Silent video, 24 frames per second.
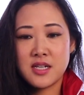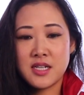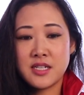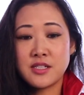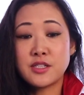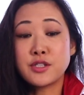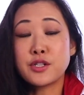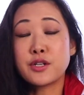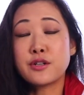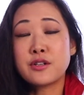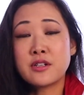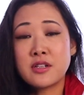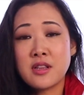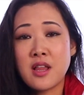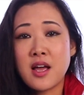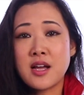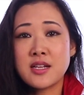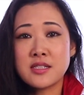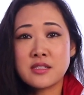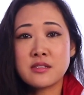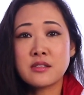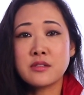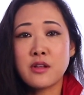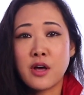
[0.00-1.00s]

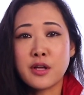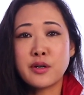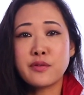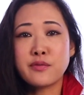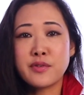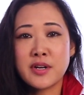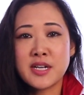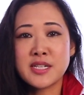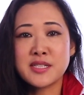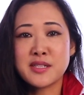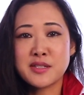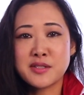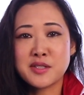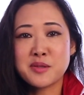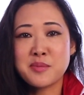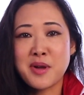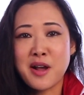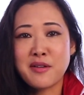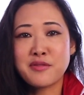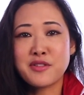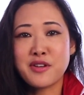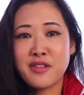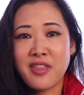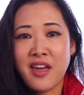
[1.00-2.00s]
internalized a lot of racism
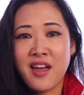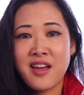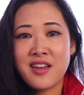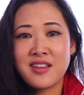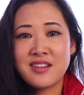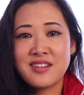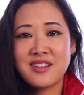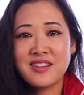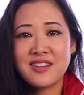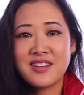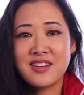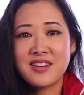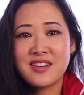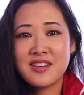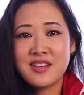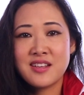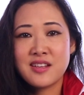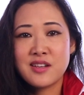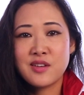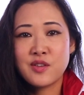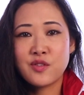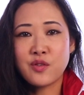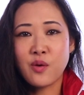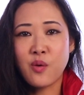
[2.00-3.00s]
after that.
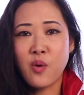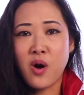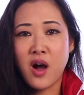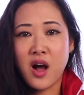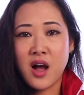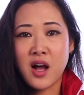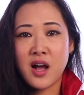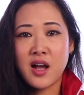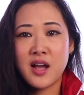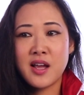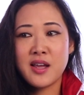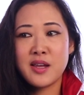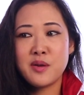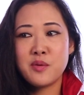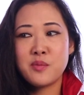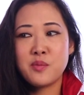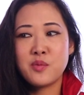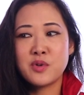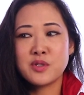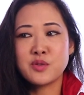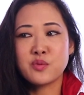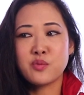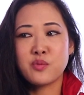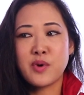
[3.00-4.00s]
So I
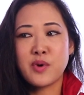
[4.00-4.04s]
was